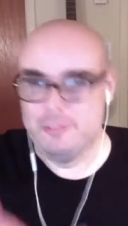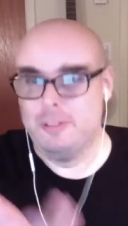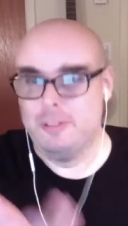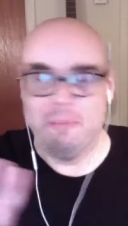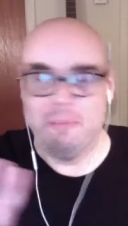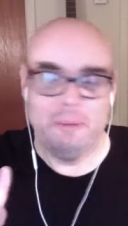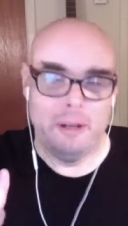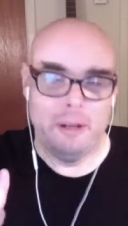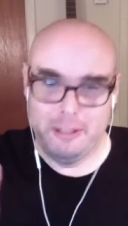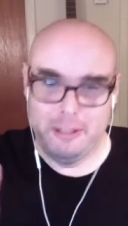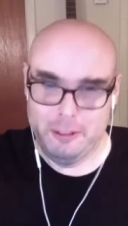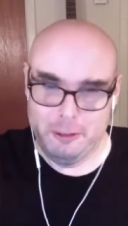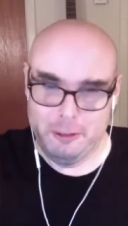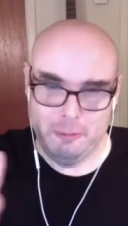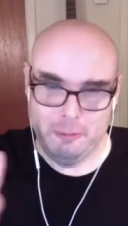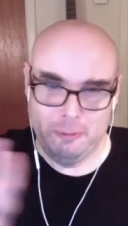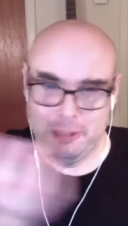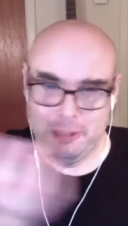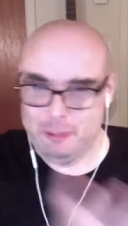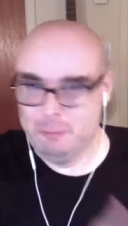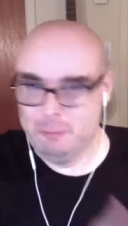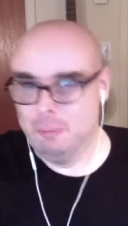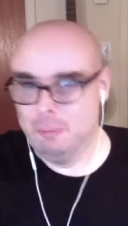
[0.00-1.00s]
They played on the
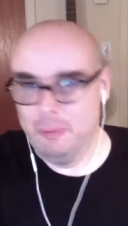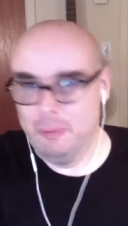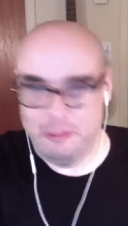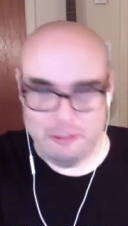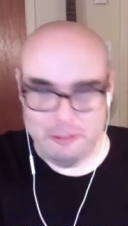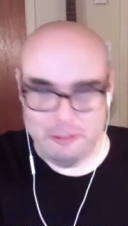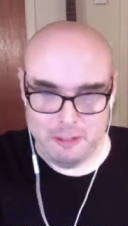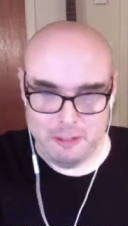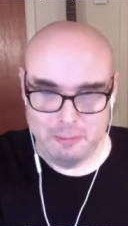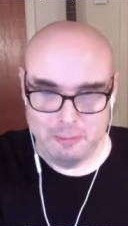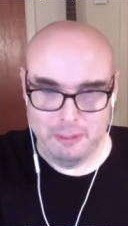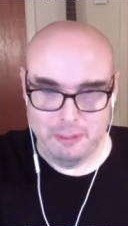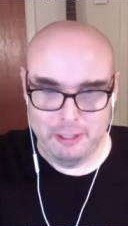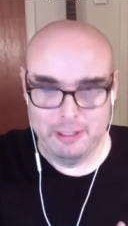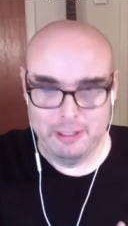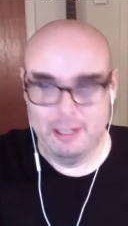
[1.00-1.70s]
Beach Boys. They played